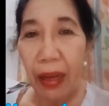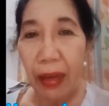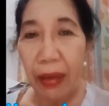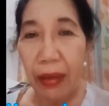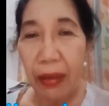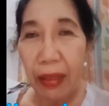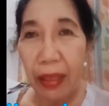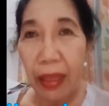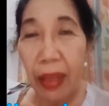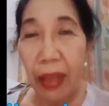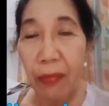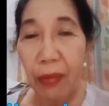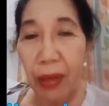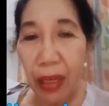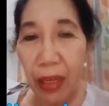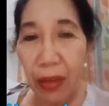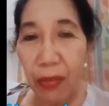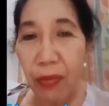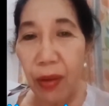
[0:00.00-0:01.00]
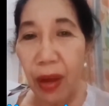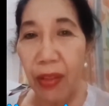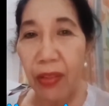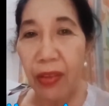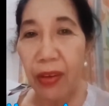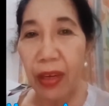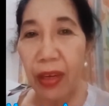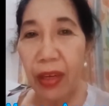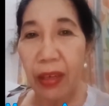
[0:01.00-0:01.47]
Heavenly
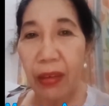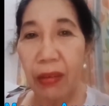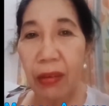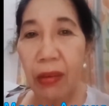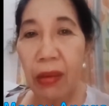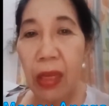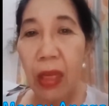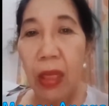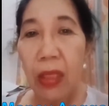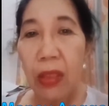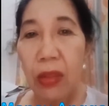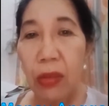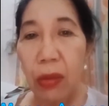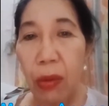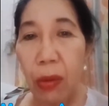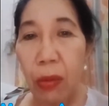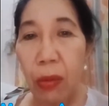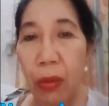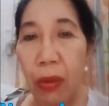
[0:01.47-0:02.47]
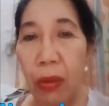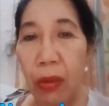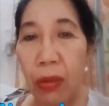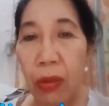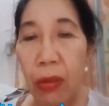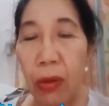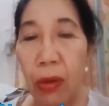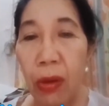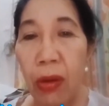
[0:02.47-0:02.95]
Father, no? So
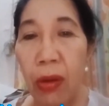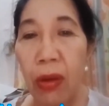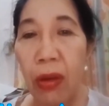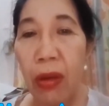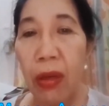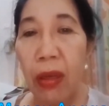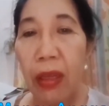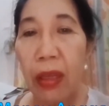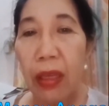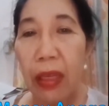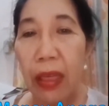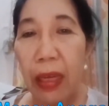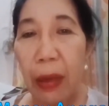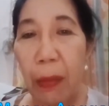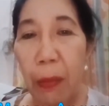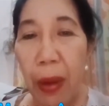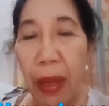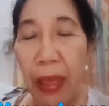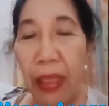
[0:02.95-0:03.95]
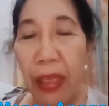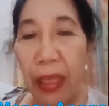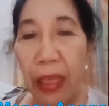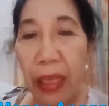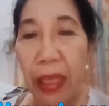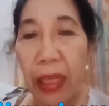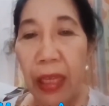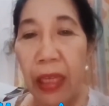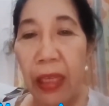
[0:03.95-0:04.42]
to kabay
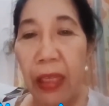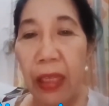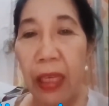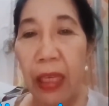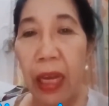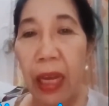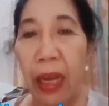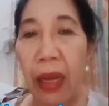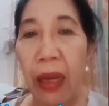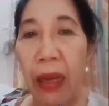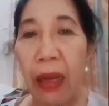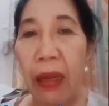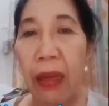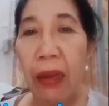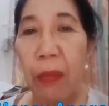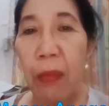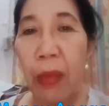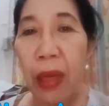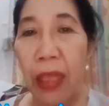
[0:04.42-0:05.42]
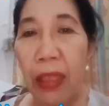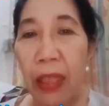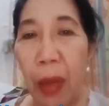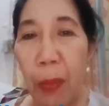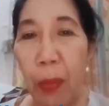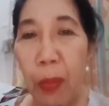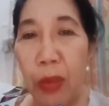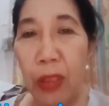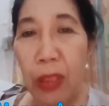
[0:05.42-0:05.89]
gid nga
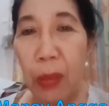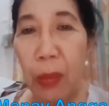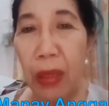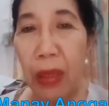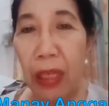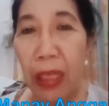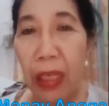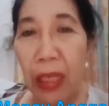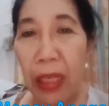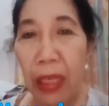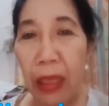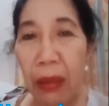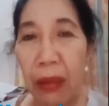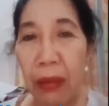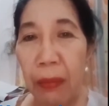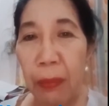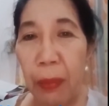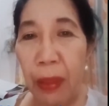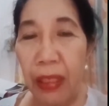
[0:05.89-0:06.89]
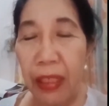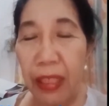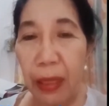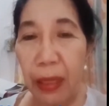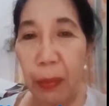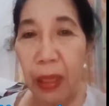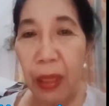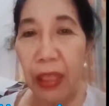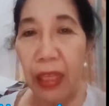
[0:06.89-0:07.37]
magatapos naman ining
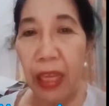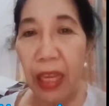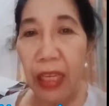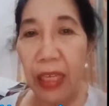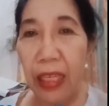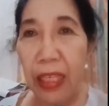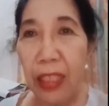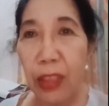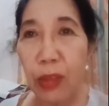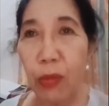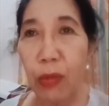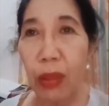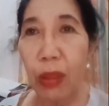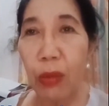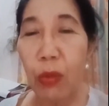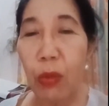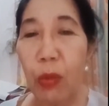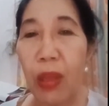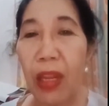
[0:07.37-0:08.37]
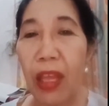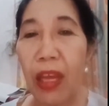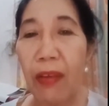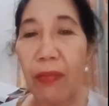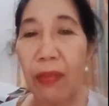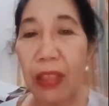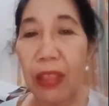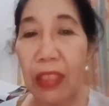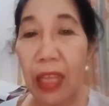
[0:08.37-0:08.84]
pandemic nga ini, so that we will
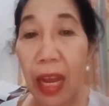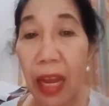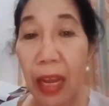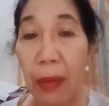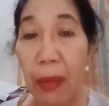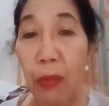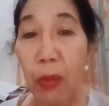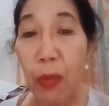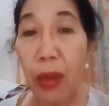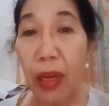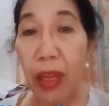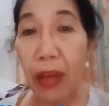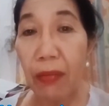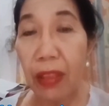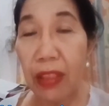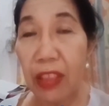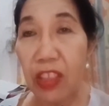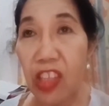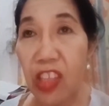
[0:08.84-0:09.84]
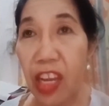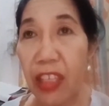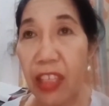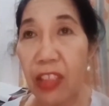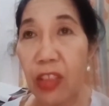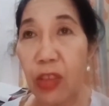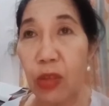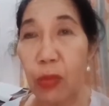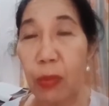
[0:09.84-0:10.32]
have the time, we will have the
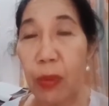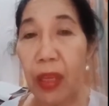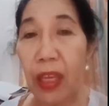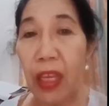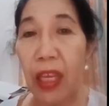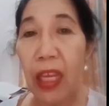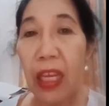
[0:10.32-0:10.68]
chance to be